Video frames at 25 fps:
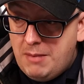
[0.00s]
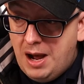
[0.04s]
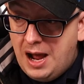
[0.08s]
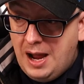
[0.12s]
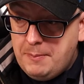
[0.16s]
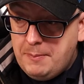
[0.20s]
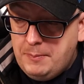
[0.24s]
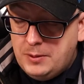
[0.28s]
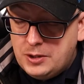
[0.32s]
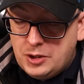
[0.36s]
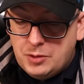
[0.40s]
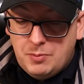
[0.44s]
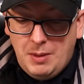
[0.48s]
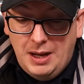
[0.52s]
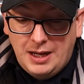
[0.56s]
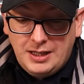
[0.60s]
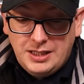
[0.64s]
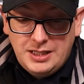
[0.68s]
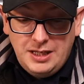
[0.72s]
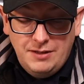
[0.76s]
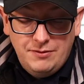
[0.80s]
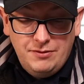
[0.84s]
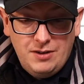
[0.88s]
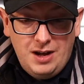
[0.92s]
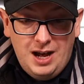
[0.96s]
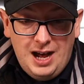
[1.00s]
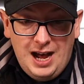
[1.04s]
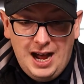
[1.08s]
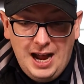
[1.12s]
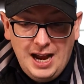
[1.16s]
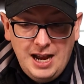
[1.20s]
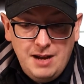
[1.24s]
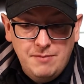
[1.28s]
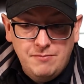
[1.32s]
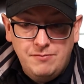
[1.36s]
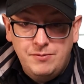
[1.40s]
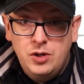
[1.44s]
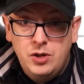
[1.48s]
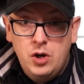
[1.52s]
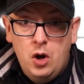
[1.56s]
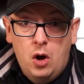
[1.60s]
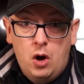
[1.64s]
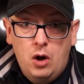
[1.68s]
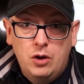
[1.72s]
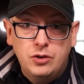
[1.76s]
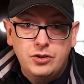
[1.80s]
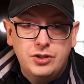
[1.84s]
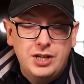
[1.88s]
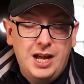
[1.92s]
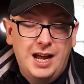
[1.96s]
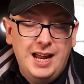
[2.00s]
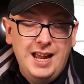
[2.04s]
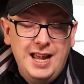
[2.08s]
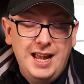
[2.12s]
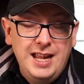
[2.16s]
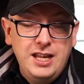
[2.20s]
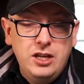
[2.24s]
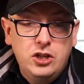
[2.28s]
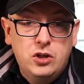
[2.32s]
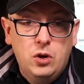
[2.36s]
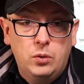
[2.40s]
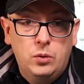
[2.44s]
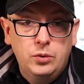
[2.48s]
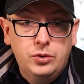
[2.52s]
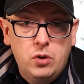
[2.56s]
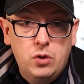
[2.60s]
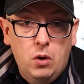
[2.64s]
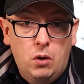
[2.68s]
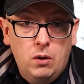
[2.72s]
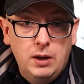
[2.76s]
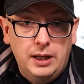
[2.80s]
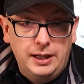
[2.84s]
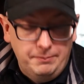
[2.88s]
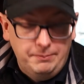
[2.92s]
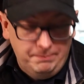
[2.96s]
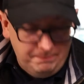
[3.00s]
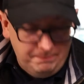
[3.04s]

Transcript: perspective, I hate cold calling.